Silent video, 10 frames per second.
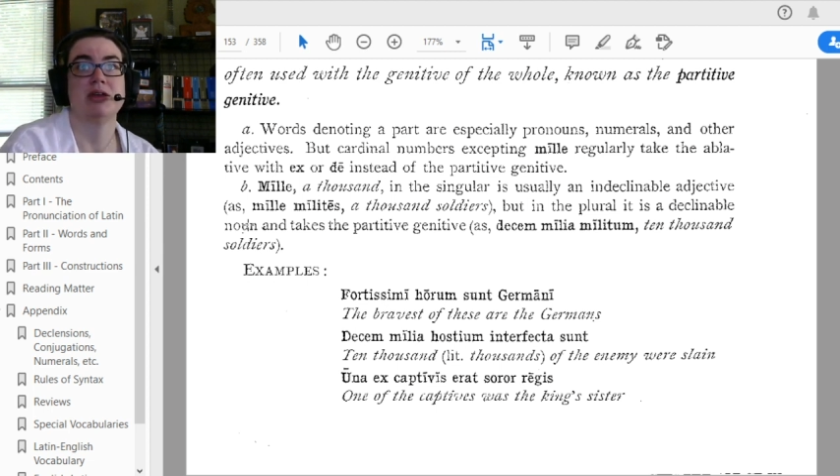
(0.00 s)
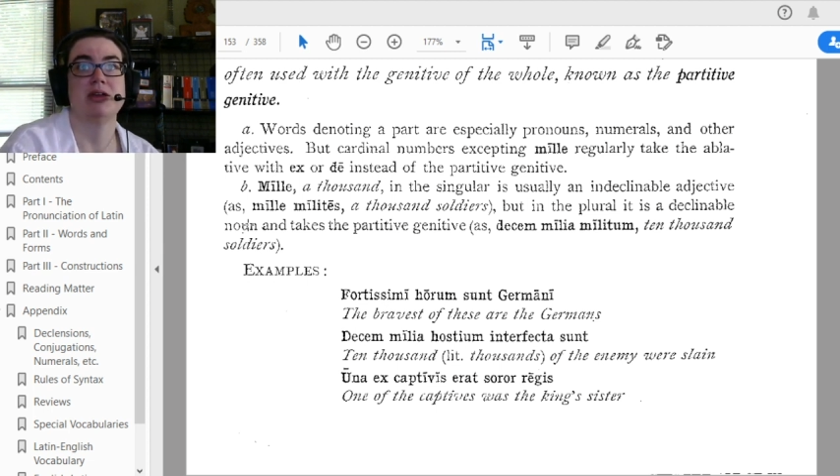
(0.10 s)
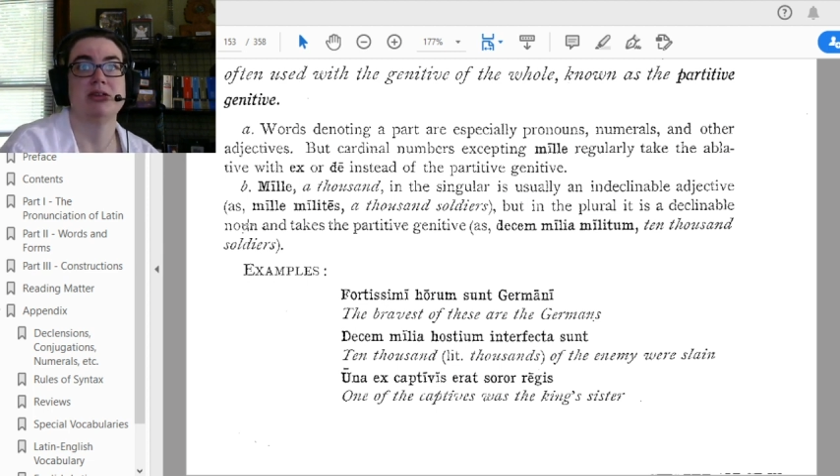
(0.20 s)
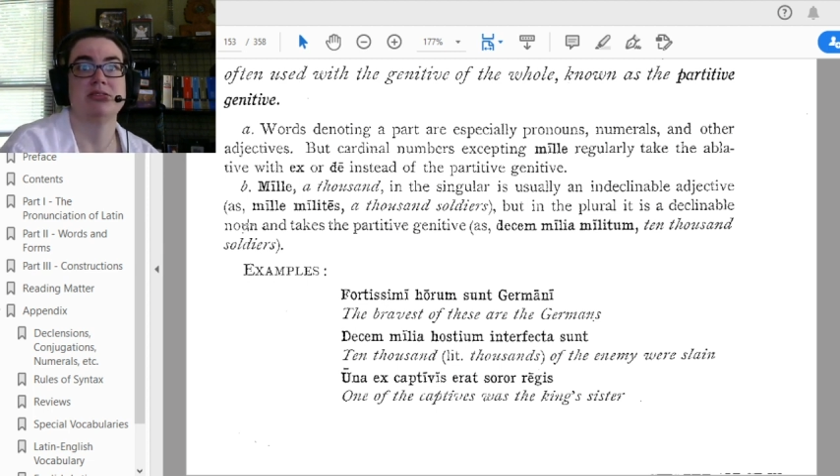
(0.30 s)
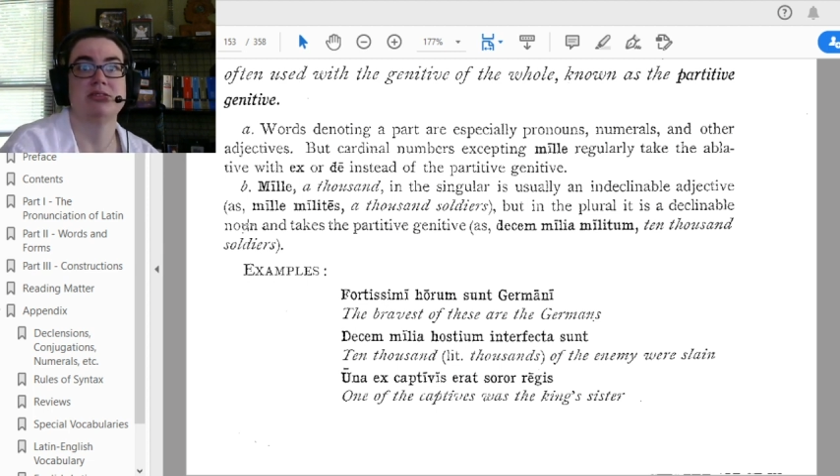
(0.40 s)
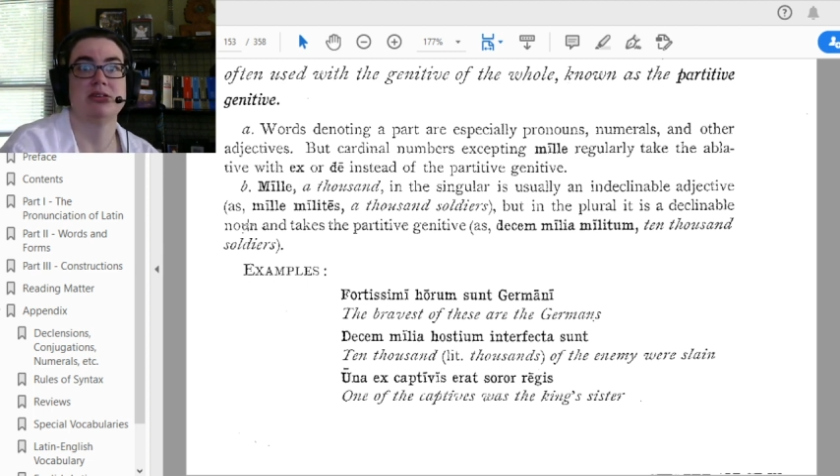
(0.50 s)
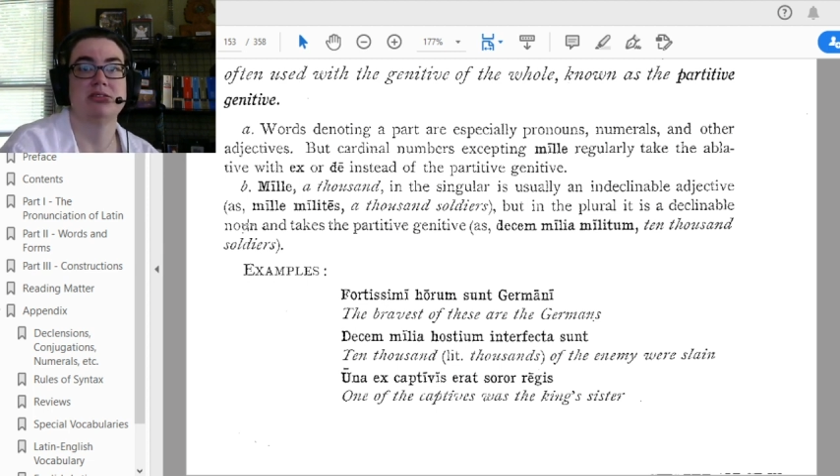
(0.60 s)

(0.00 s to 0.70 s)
is